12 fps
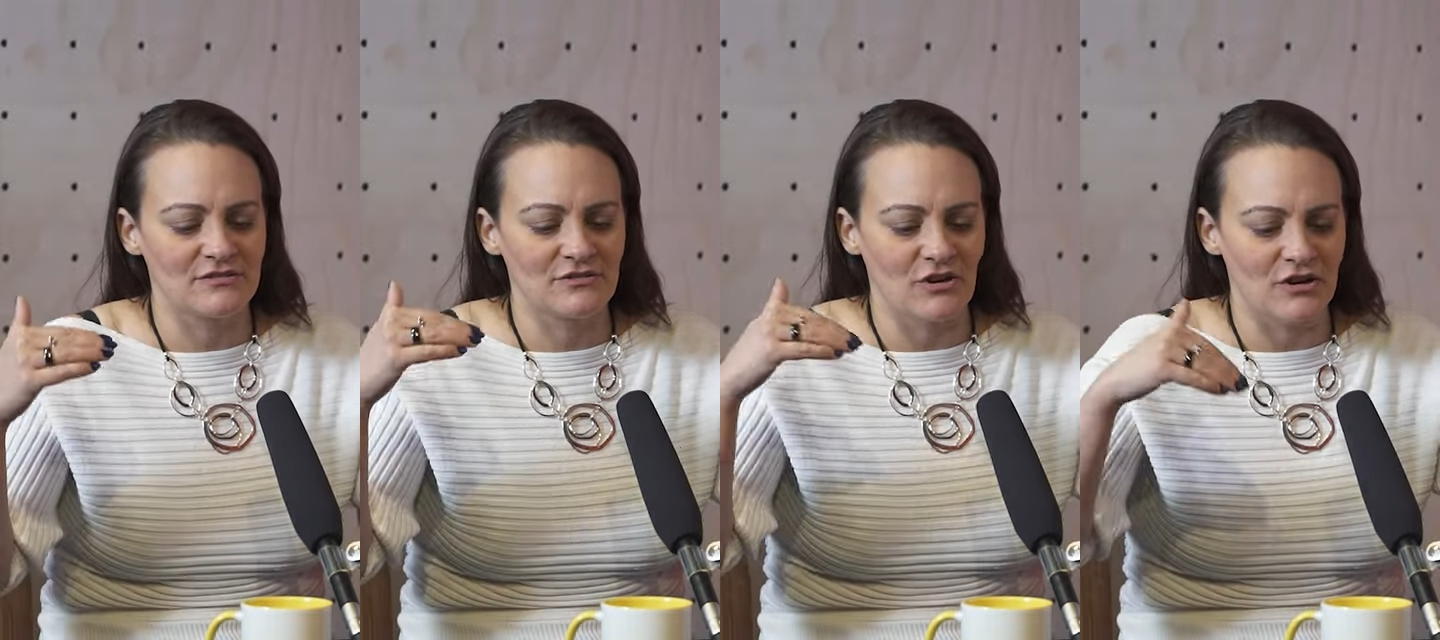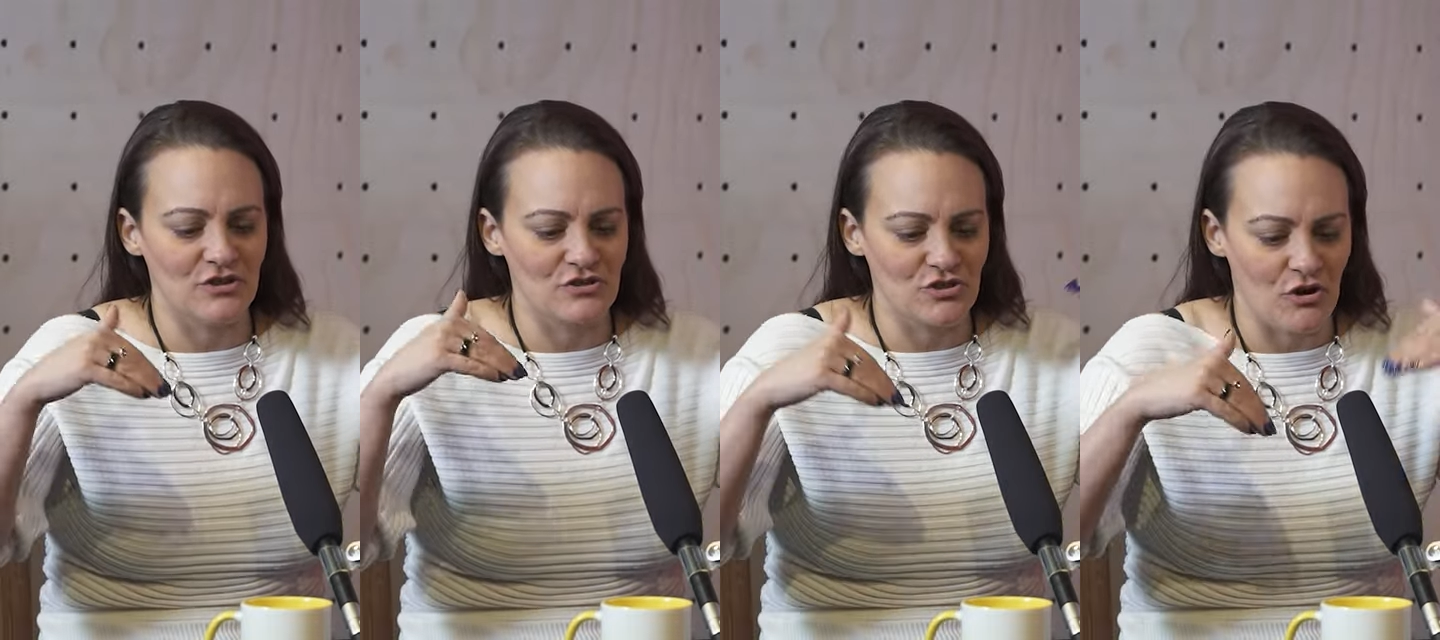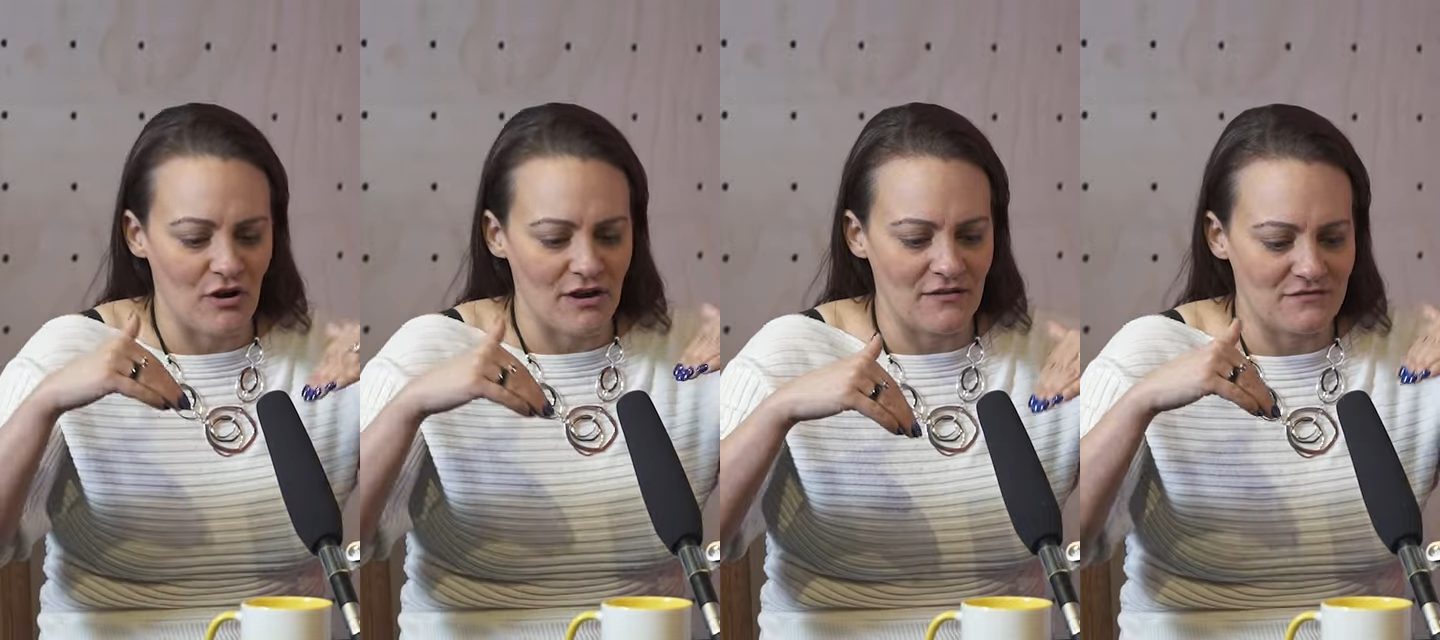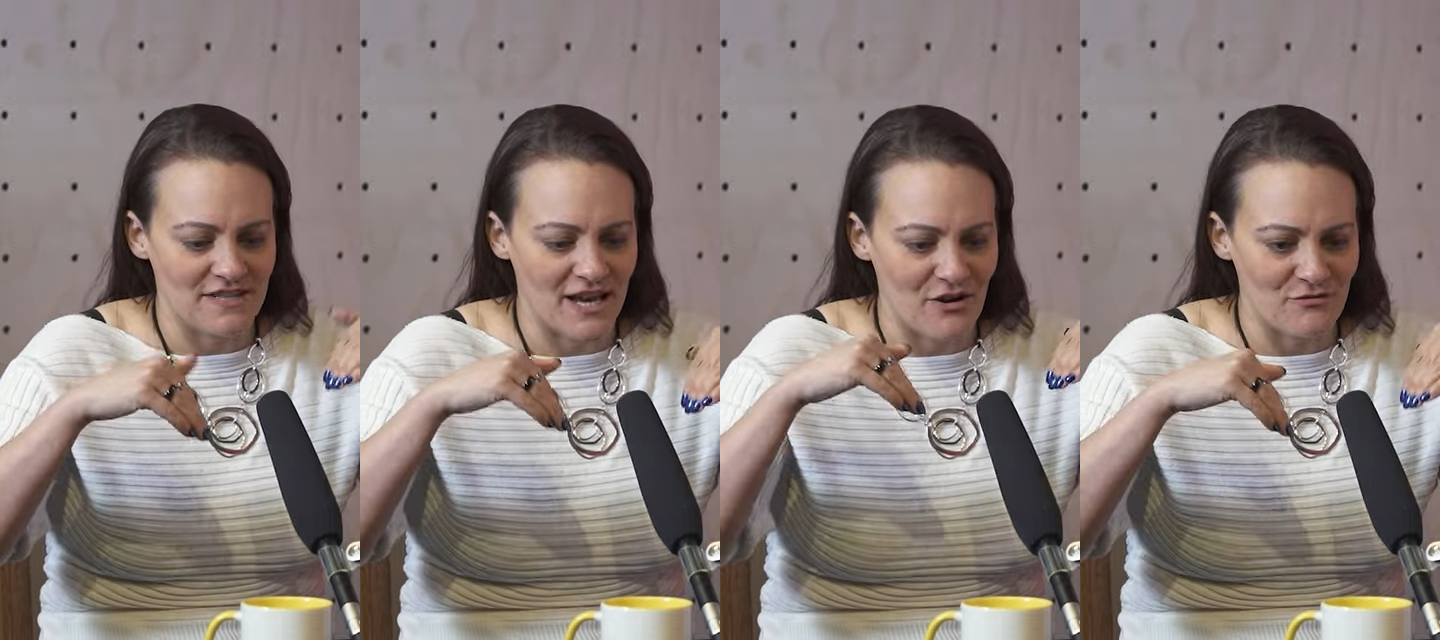kind of dive
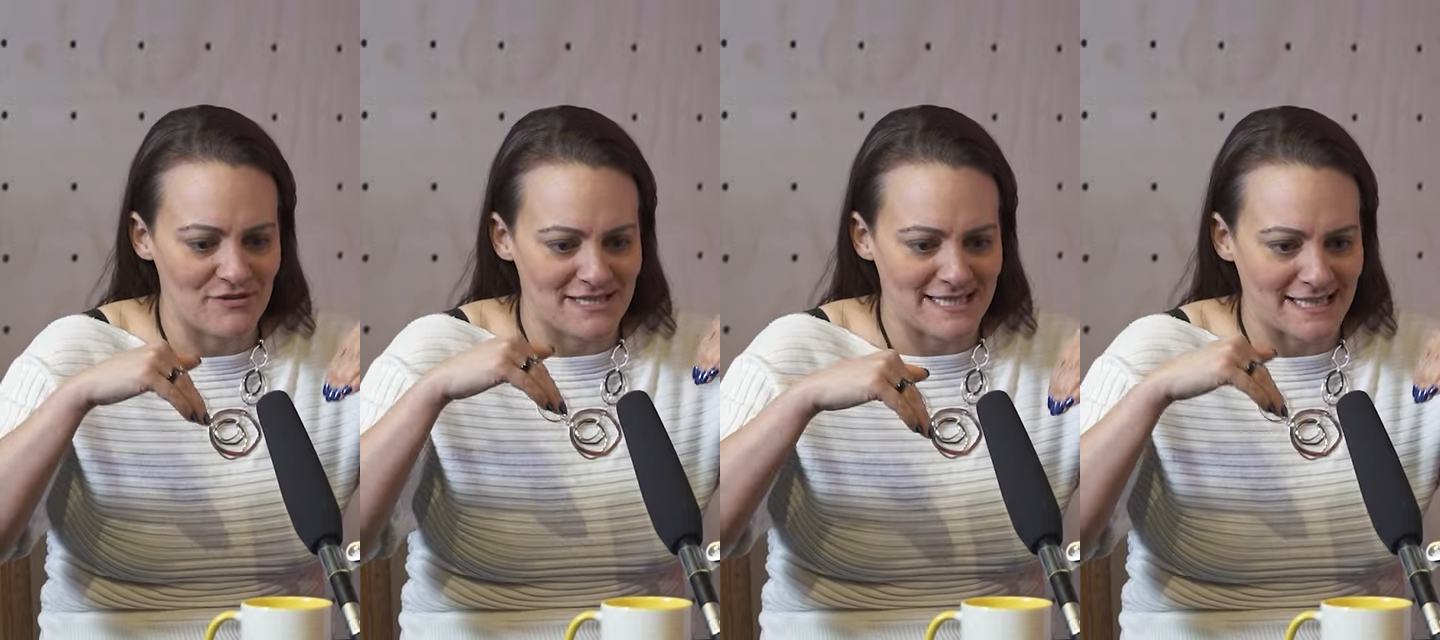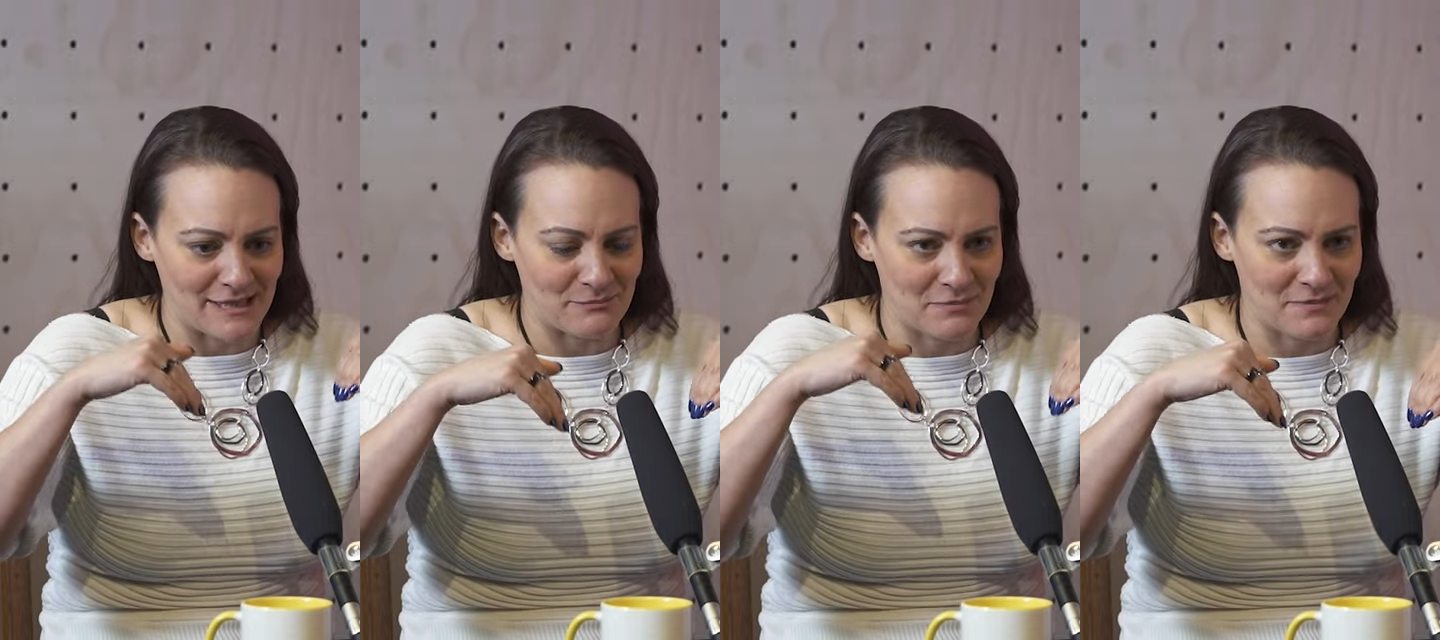down deep.